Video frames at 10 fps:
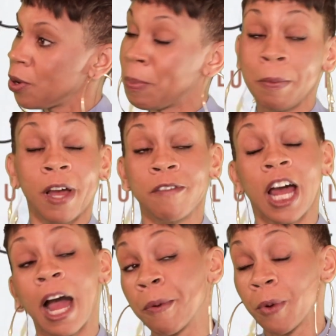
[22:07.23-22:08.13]
And people have
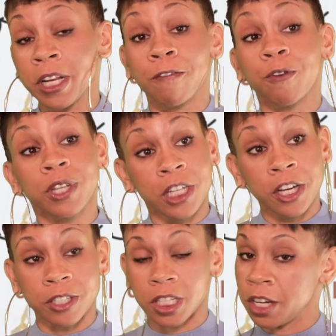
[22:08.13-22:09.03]
been operating for
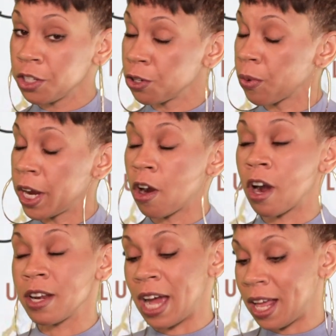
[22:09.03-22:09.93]
years under the
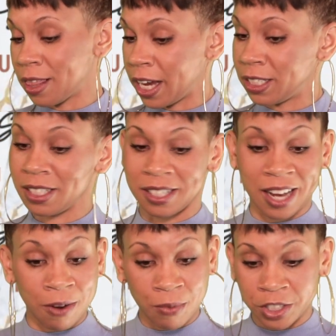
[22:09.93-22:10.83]
radar, not licensed,
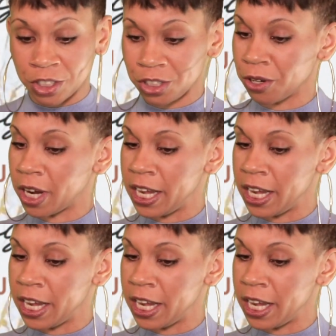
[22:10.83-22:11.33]
not registered.